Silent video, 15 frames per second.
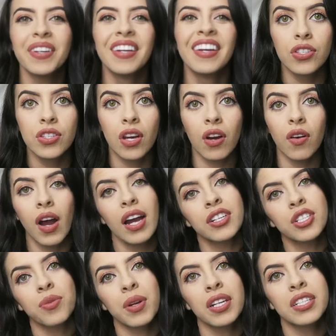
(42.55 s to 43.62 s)
So I
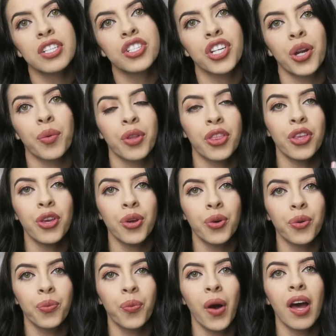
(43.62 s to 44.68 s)
just wanted to share with
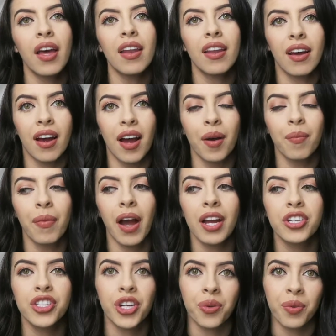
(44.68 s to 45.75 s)
you what I
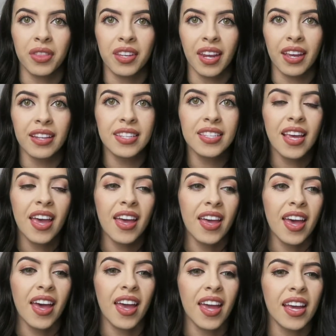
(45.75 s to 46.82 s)
shared with the kids.
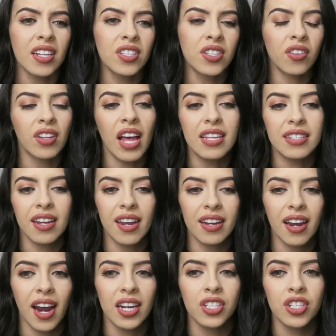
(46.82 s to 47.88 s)
And so last
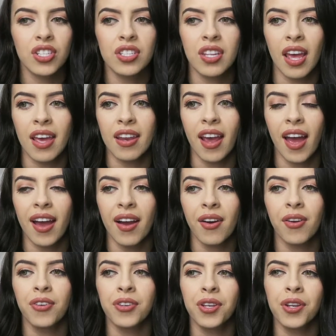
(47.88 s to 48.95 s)
night I just said
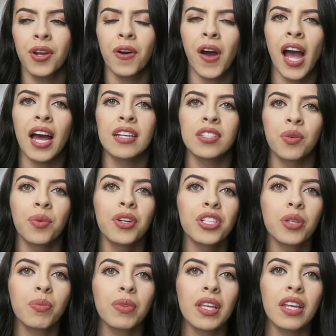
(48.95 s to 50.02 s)
how, you know, as a
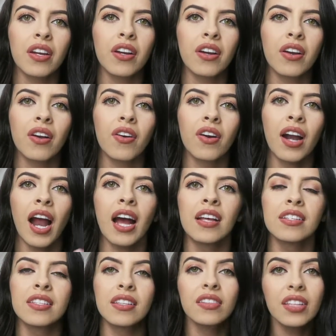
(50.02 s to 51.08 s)
worship leader or
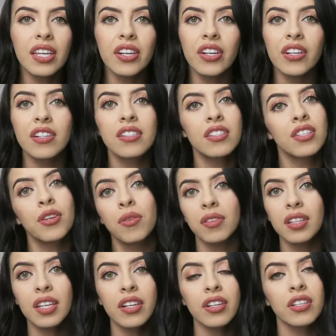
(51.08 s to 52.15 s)
as leaders, youth
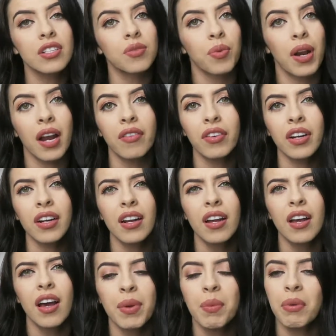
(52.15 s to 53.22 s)
leaders, whatever,
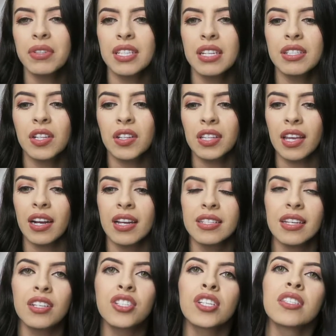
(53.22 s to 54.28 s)
people tend to look at
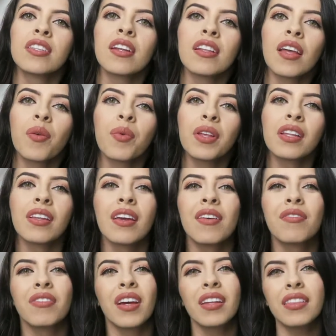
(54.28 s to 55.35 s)
us and just think that we
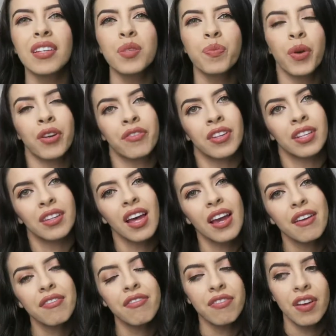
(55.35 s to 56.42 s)
live like this perfect
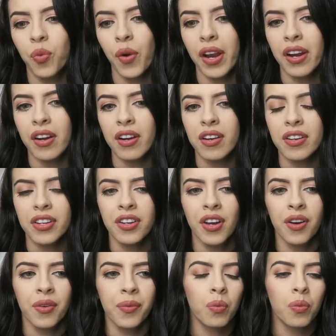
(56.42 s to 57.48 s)
life where, you
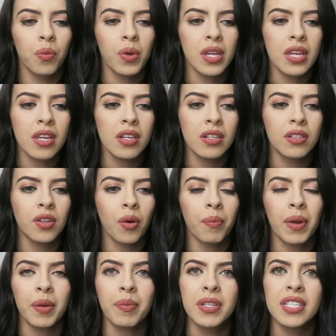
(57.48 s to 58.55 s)
know, we don't
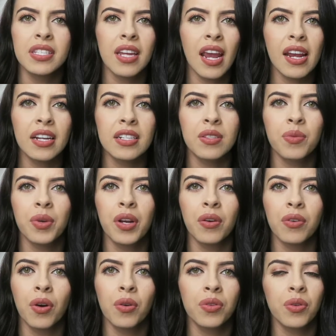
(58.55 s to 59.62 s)
make mistakes, we
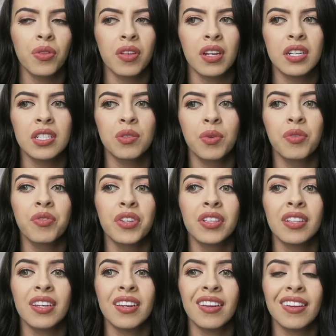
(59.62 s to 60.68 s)
don't go through things, when
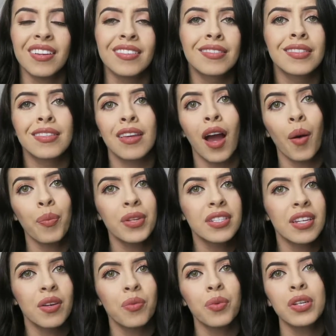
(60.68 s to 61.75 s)
really it's the
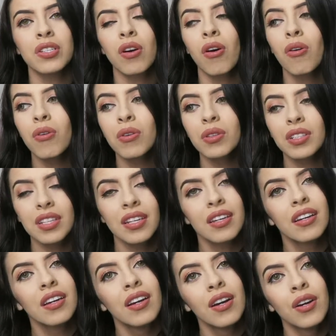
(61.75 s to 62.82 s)
opposite. We
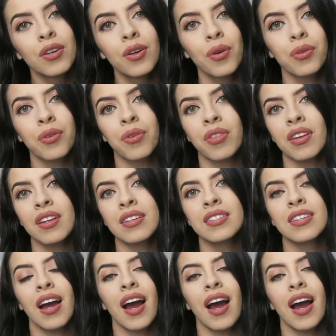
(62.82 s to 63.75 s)
totally go through things.